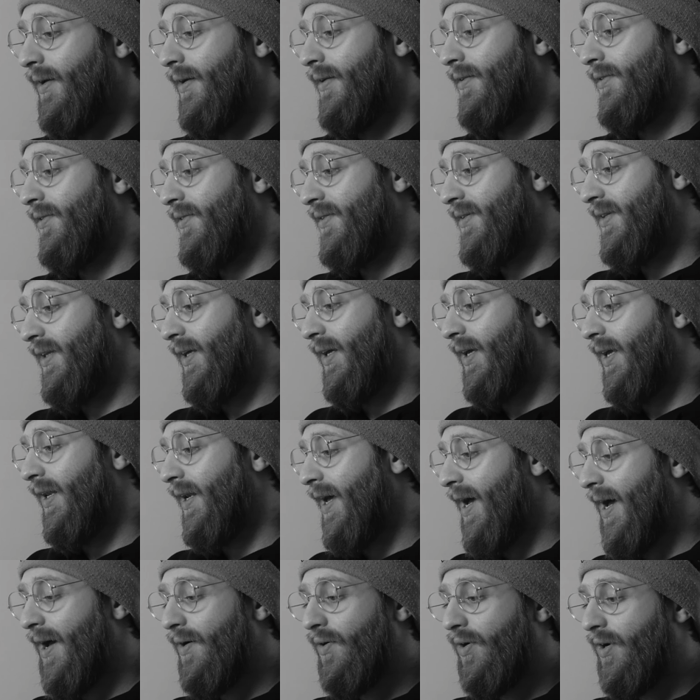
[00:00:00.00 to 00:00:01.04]
So I was thinking,
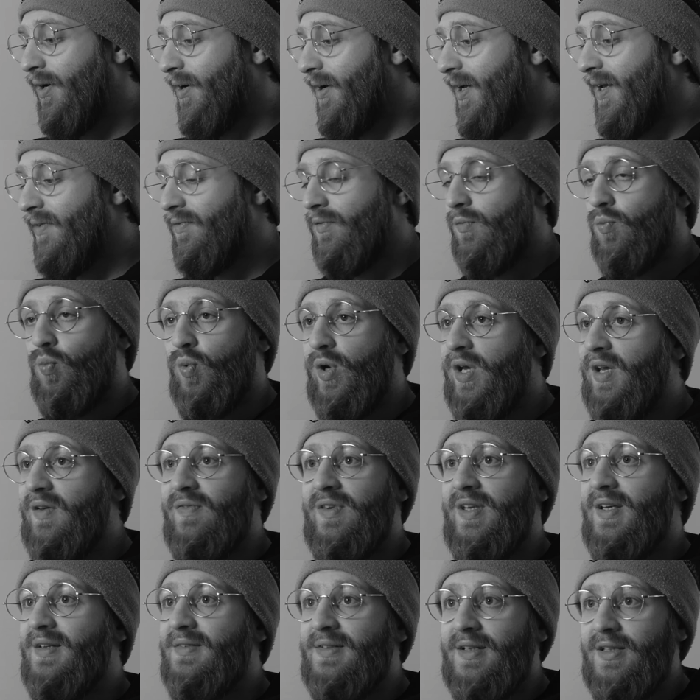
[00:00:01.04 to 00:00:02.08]
how can I even weave
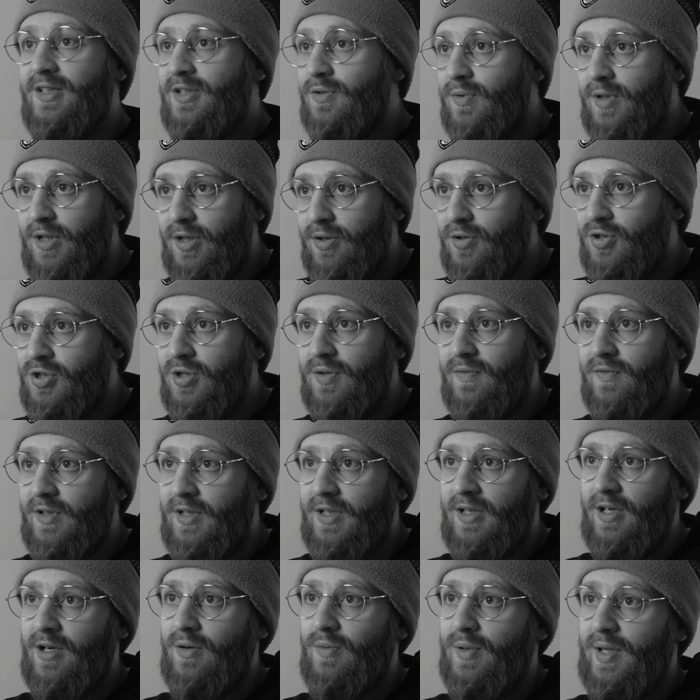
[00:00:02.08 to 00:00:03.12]
these into a YouTube
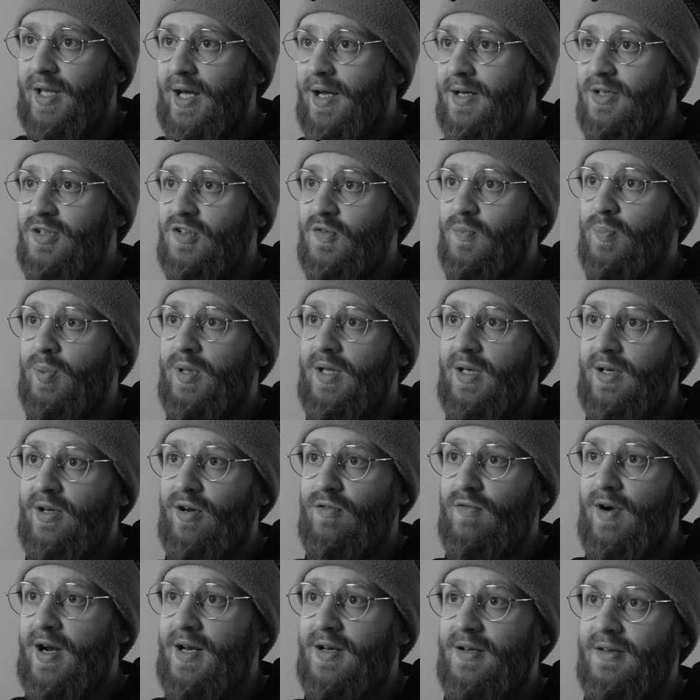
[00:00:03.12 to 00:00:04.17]
video without it just being
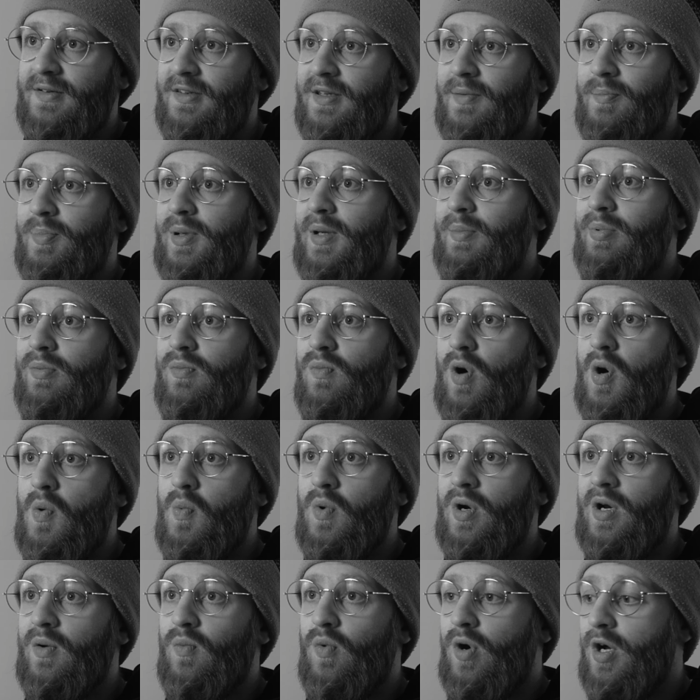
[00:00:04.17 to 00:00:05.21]
horrendous, that people won't
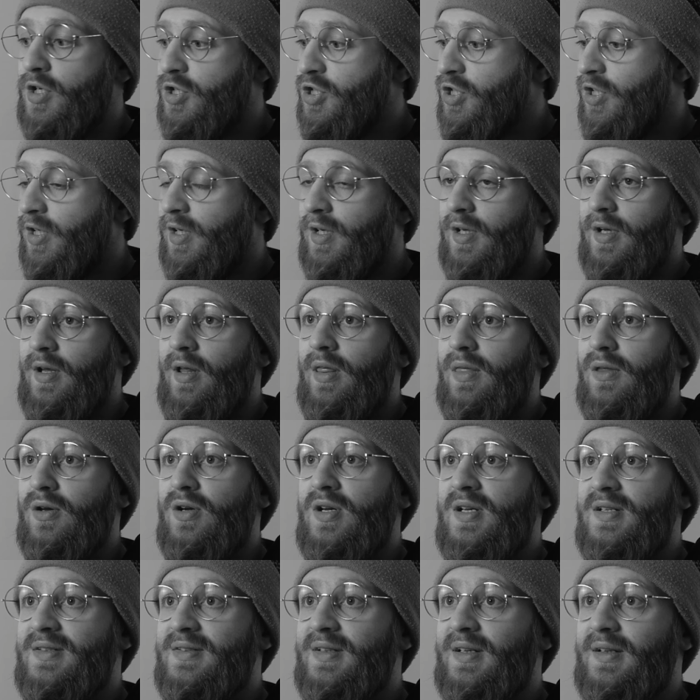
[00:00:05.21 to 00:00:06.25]
want to watch
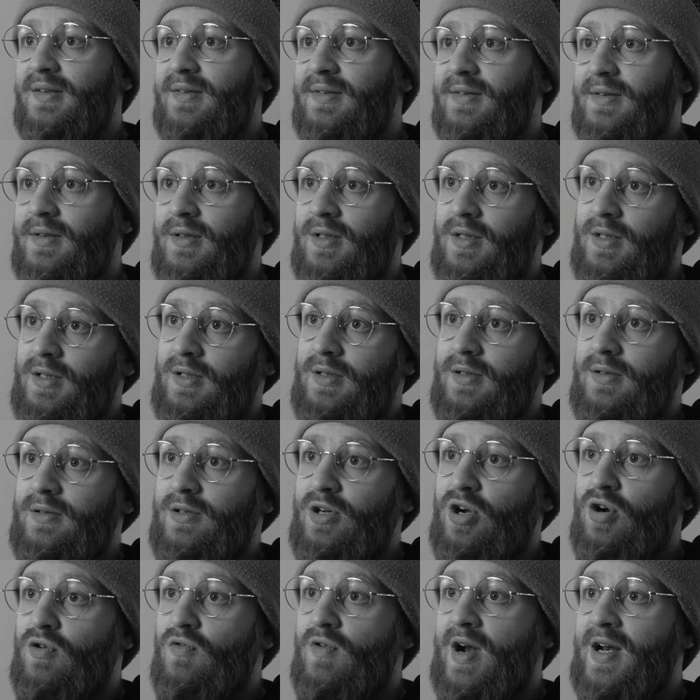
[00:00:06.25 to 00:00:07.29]
36
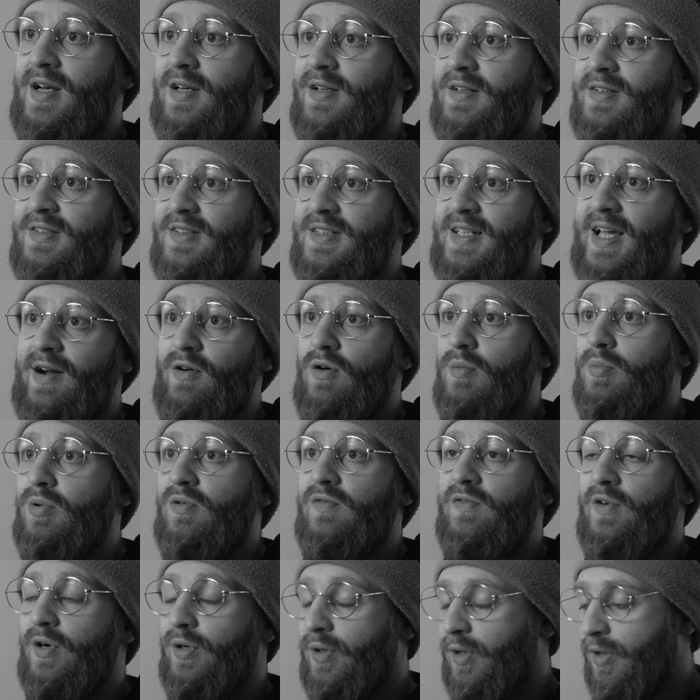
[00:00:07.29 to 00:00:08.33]
horrendous, terrible
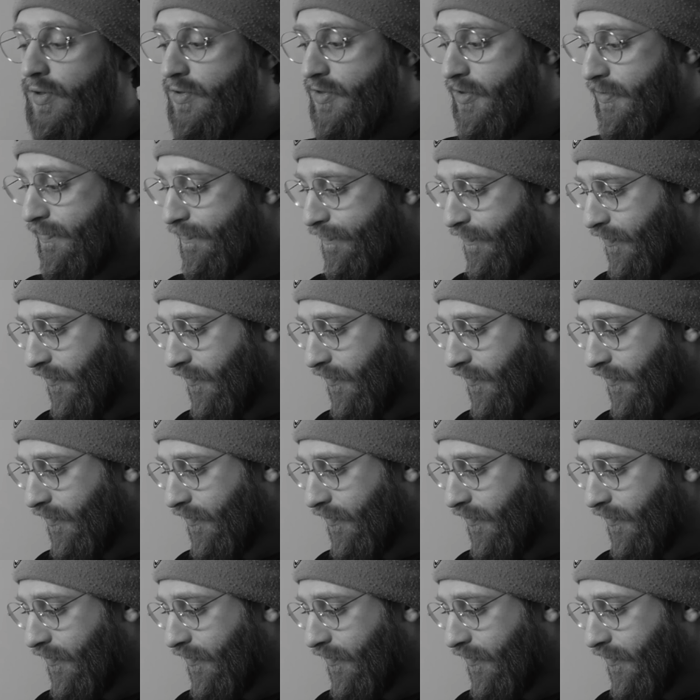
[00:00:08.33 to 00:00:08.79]
photos?